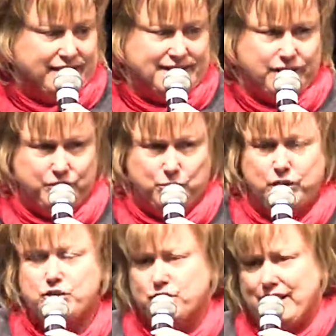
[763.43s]
So if you want
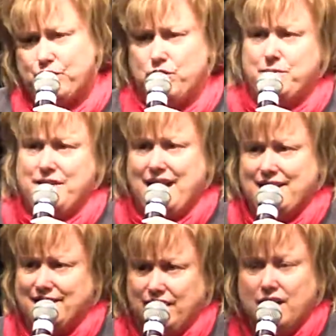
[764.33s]
to do that trip to
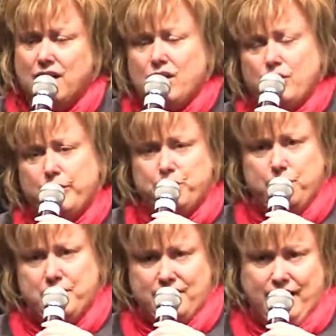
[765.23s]
NASA or the
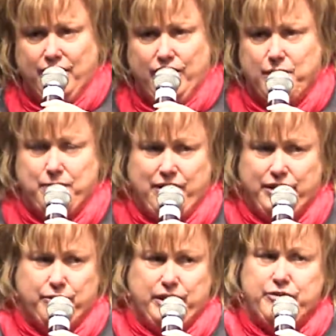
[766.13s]
trip to the Great
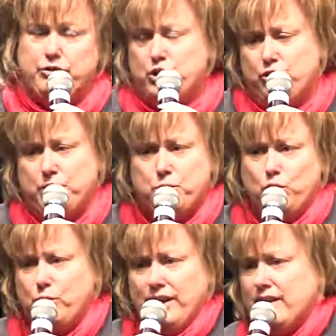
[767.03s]
Barrier Reef, or during
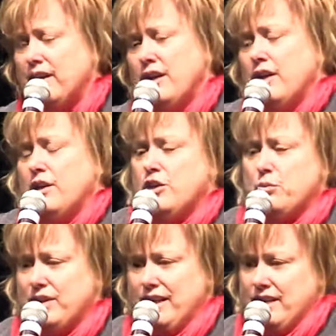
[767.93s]
book week you
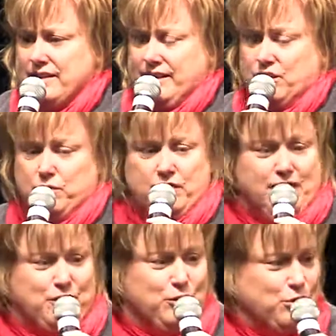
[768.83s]
want to intersect with a
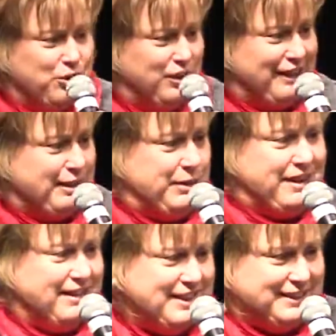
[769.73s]
local author like Libby
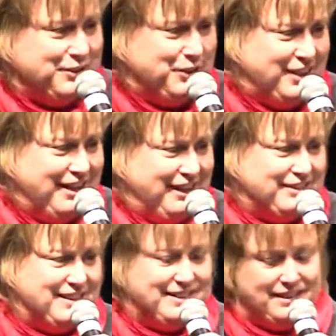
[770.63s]
Gleeson, who now
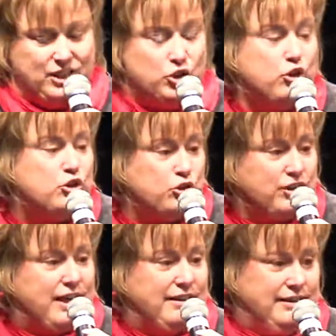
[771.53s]
lives in Sydney, you can do
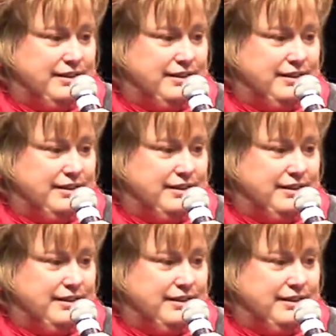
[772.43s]
that